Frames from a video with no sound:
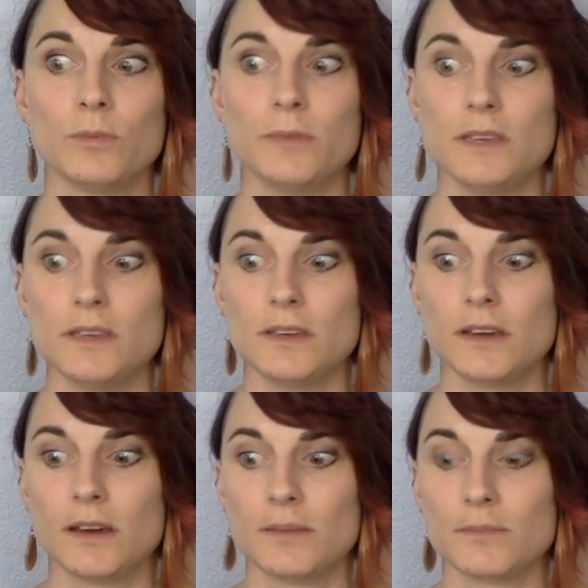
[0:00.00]
be
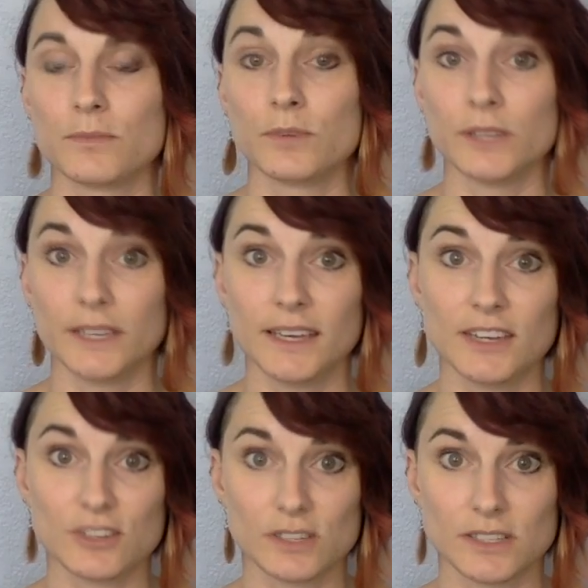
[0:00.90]
really
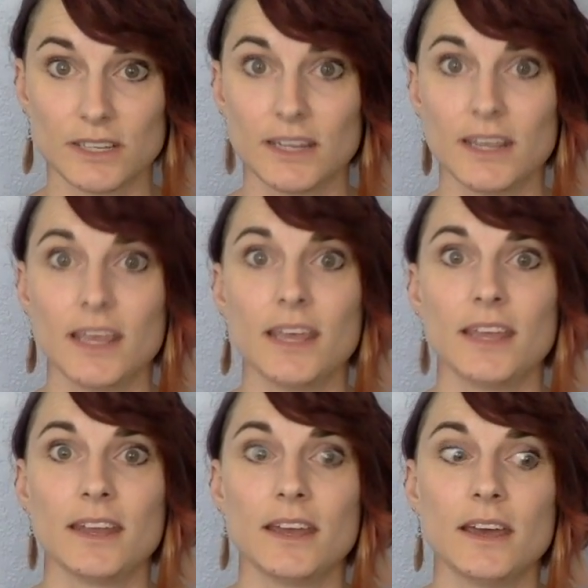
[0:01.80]
interested
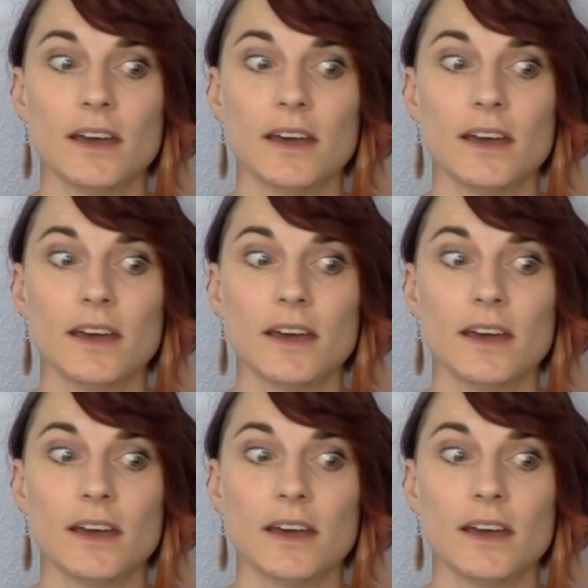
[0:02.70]
in